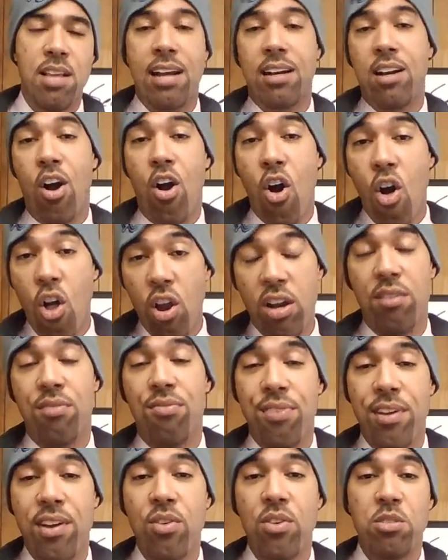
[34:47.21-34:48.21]
I call it
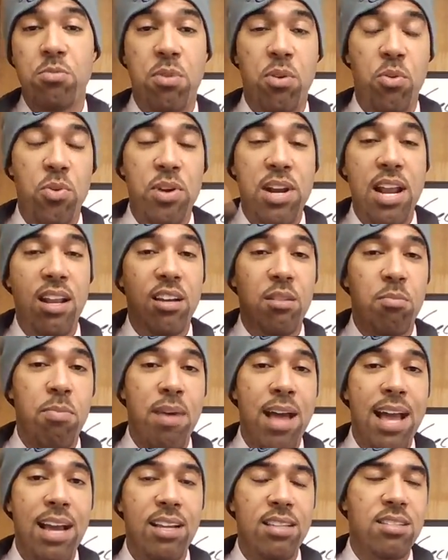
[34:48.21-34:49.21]
failures, but when I look
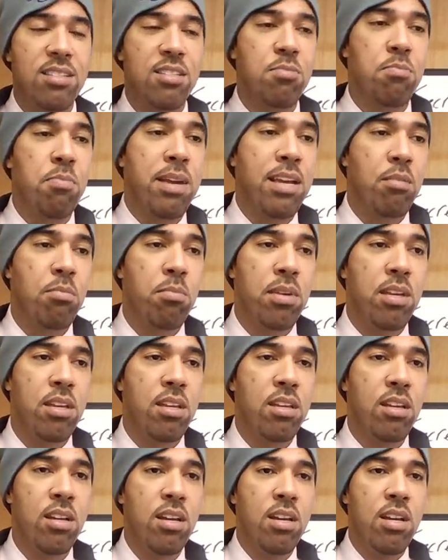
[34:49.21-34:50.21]
back, it just made
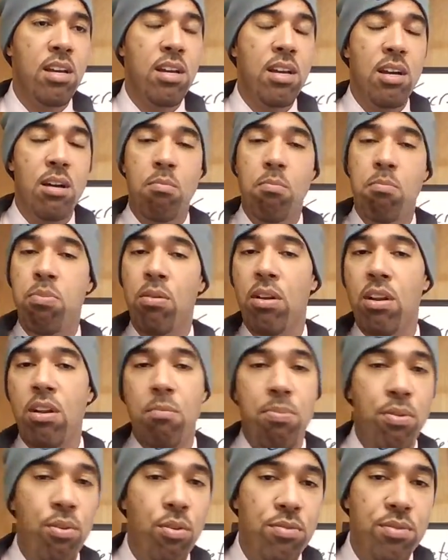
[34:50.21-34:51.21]
me
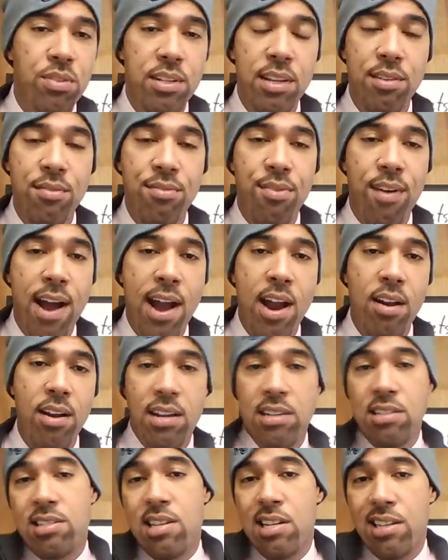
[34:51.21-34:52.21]
bulletproof to getting fired. I
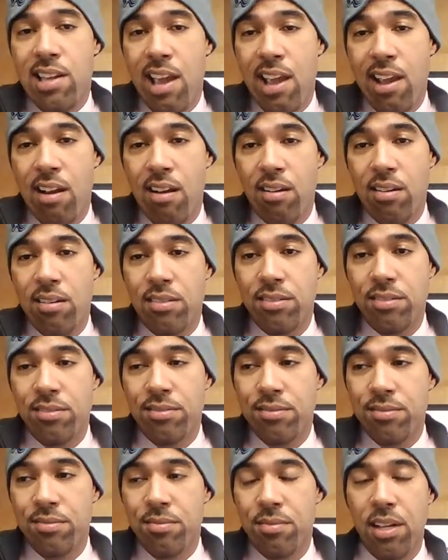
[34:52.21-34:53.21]
just didn't care.
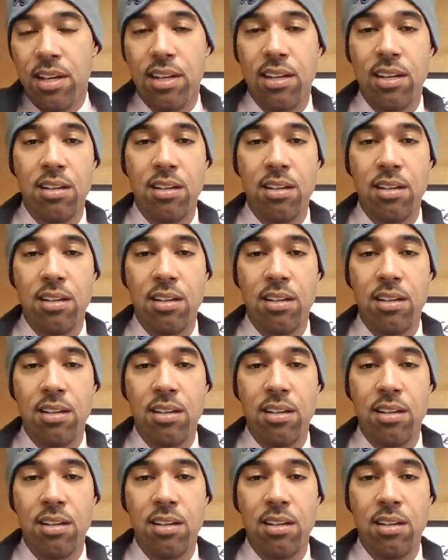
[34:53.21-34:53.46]
Yeah.